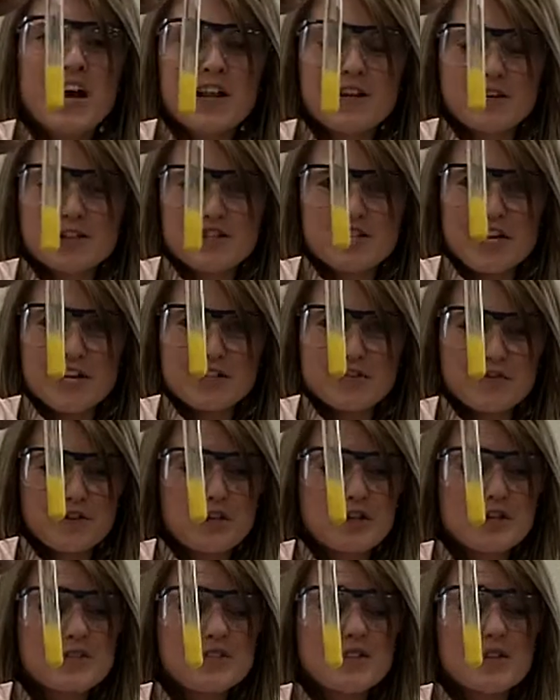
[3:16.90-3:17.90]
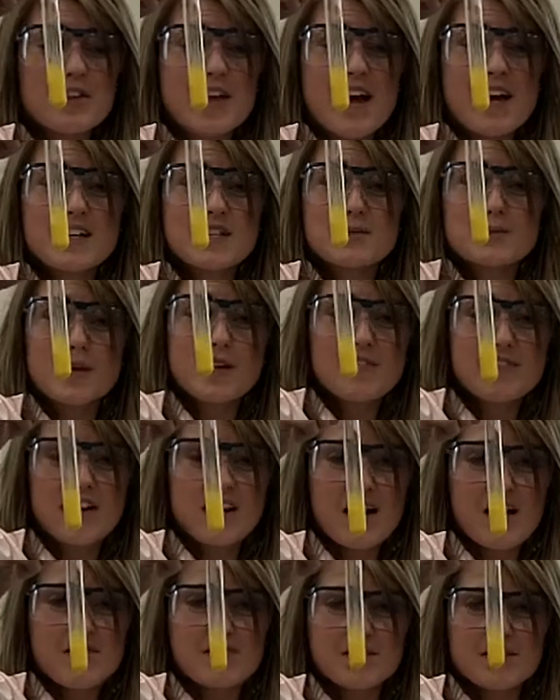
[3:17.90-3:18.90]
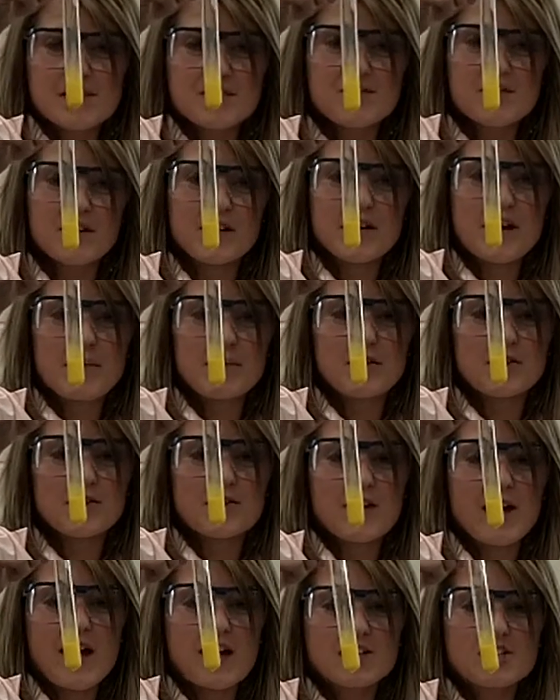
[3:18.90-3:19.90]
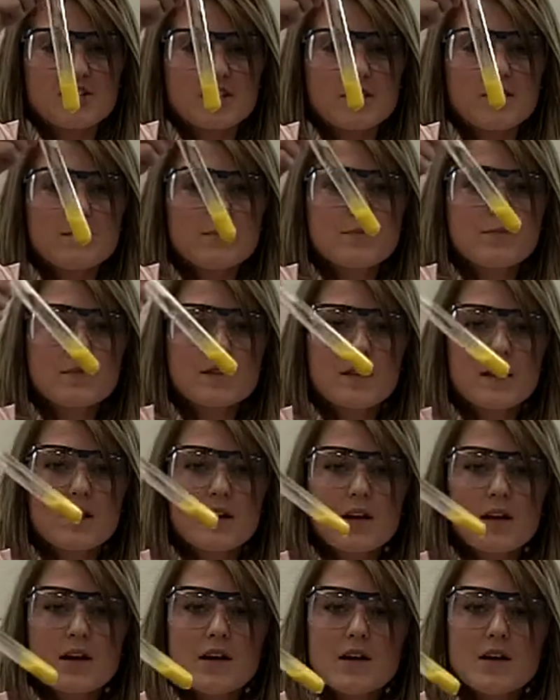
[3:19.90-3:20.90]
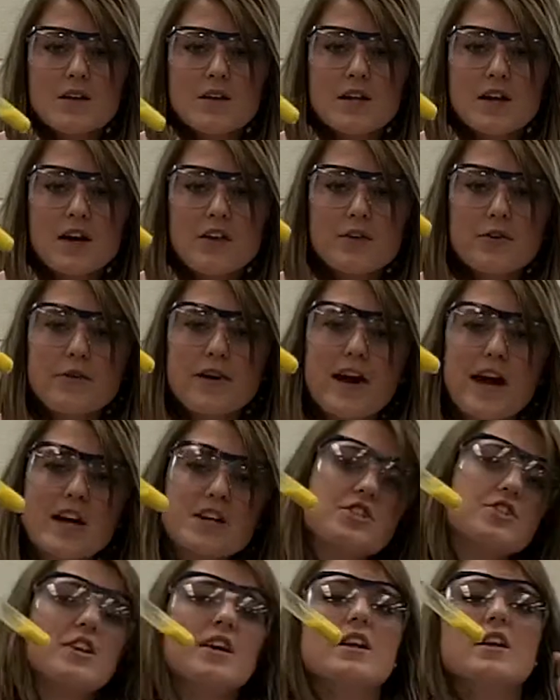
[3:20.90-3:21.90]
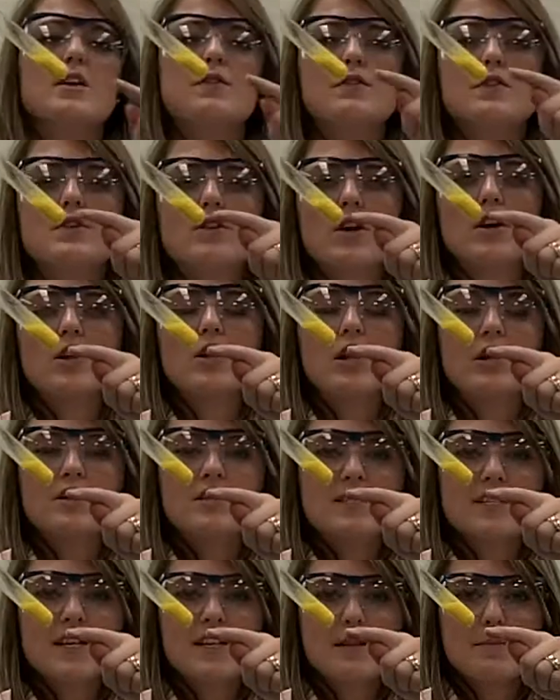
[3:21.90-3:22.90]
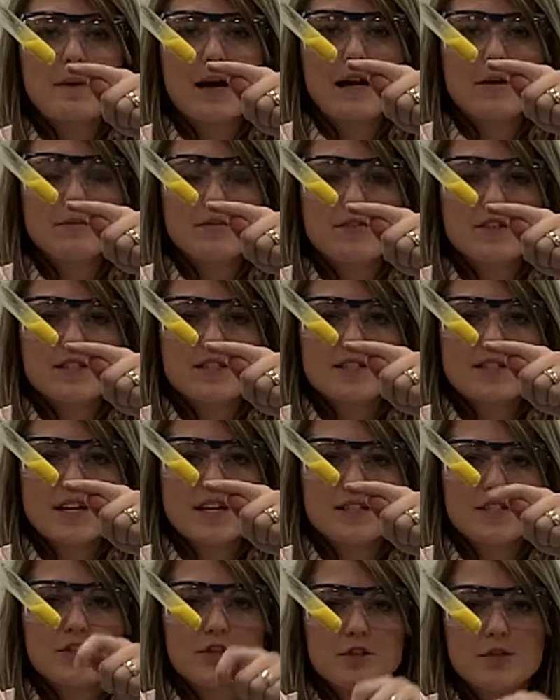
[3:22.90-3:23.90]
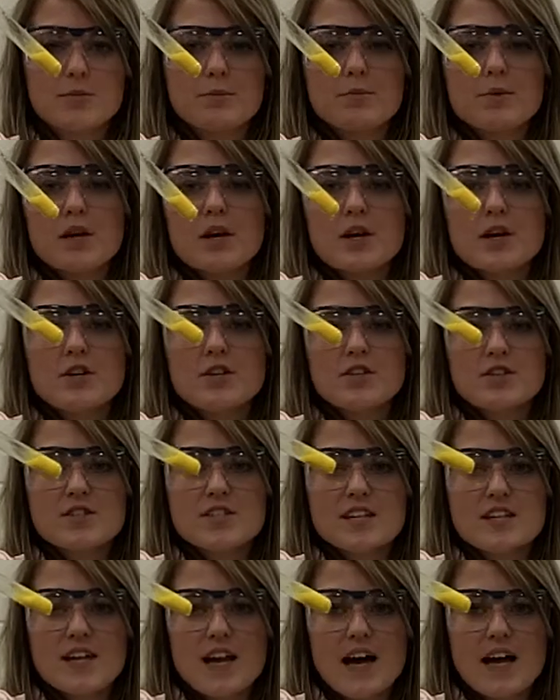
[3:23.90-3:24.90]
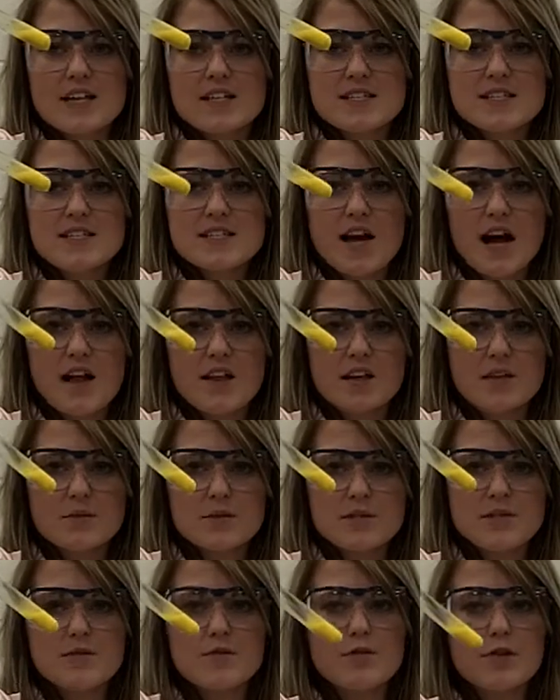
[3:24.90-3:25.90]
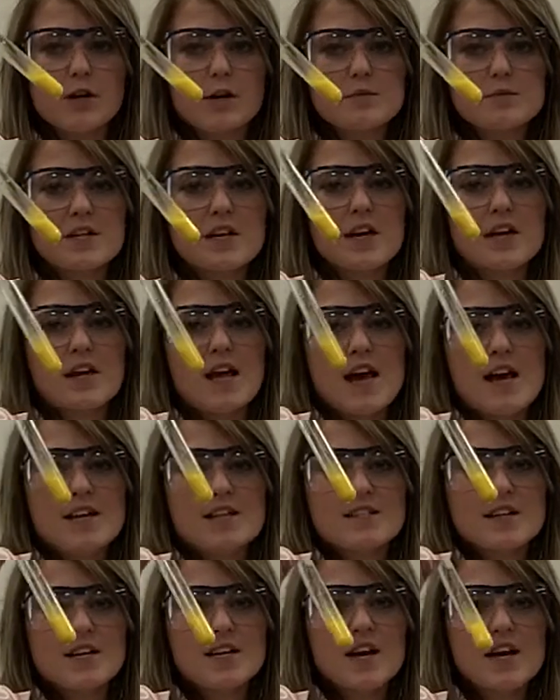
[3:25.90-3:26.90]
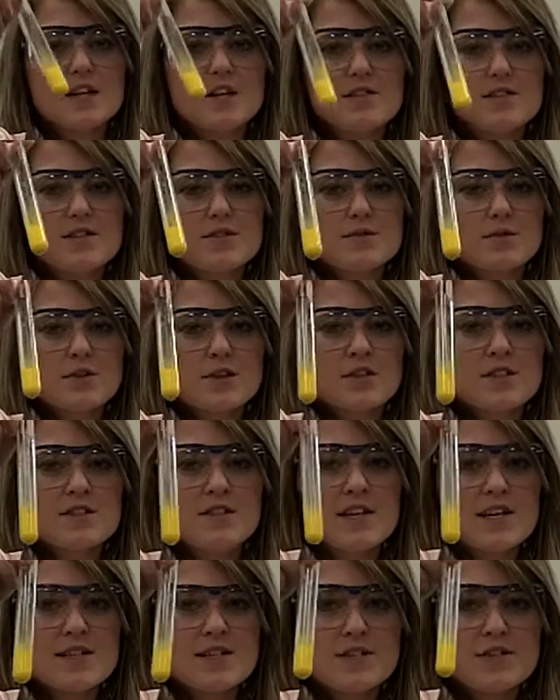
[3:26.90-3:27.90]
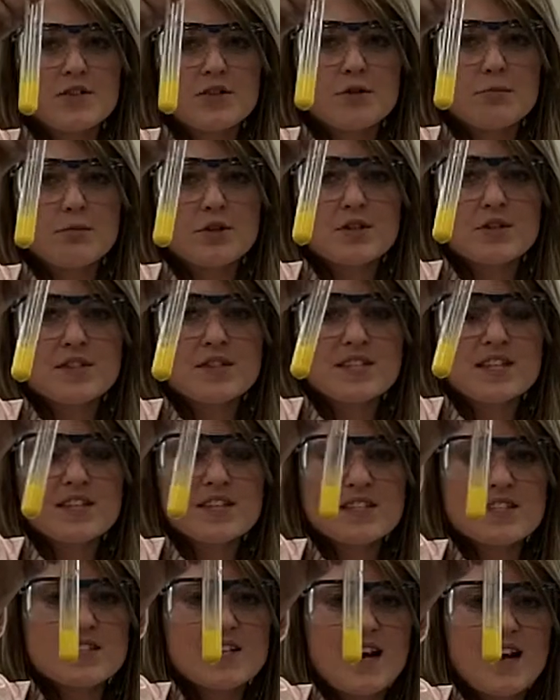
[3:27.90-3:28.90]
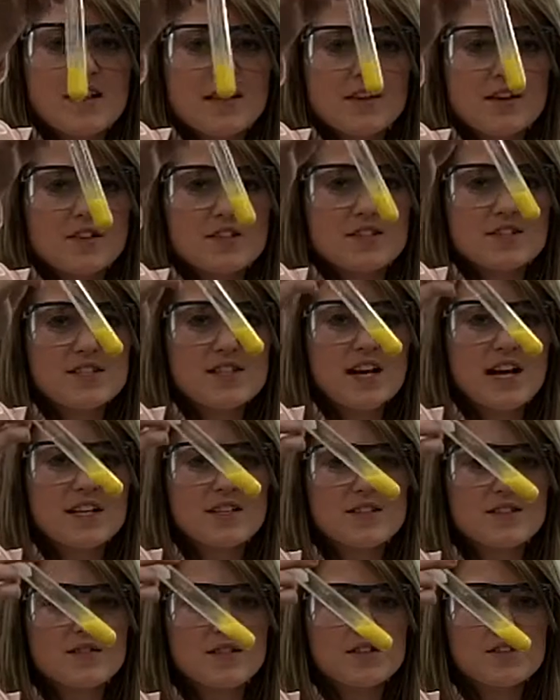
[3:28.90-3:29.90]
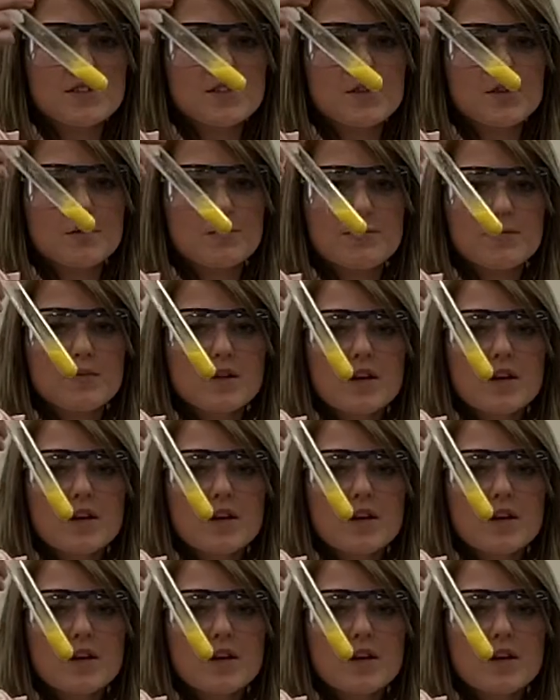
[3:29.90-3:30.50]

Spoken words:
color change for you, so that is one of our evidence for a chemical reaction. The other reaction, if you look closely at the bottom of this test tube, you'll see that a solid was formed. And as I kind of swirl the test tube, you can see the solid on the sides of the tube.